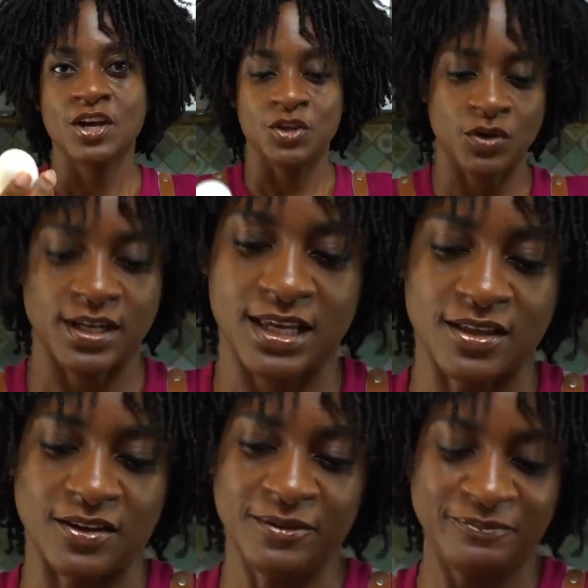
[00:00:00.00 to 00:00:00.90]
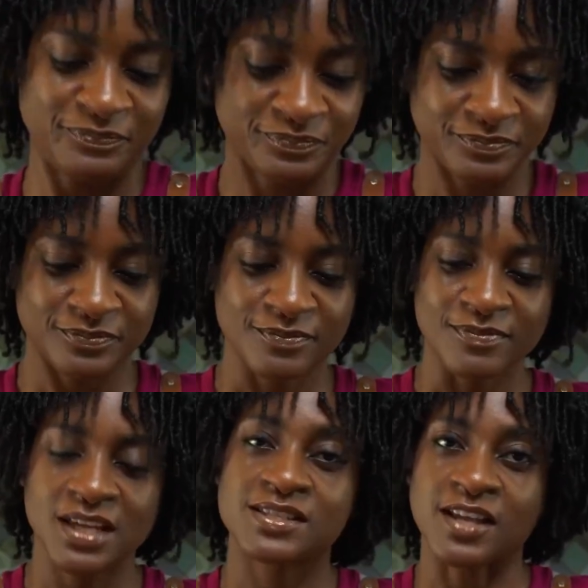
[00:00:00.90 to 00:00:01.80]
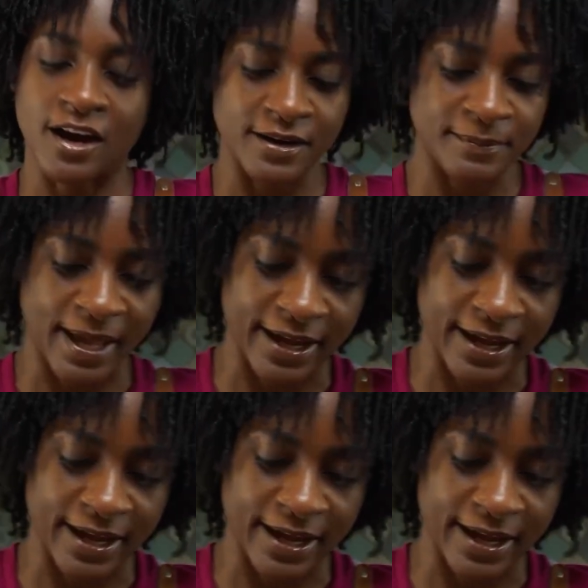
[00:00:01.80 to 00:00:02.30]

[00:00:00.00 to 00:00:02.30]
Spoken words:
you could either start by